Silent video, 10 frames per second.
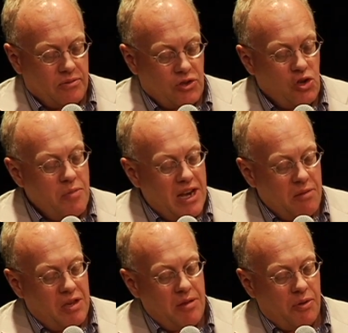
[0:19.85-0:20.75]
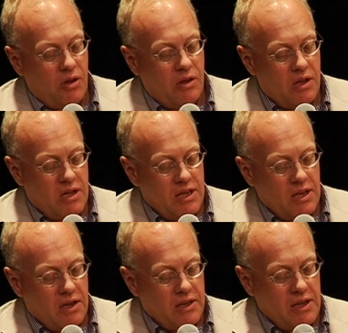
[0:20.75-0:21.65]
too many people
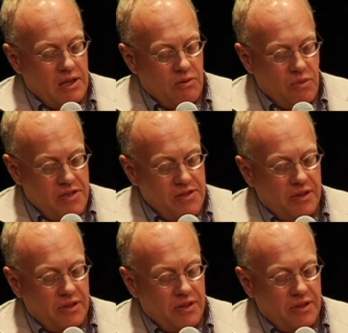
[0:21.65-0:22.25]
within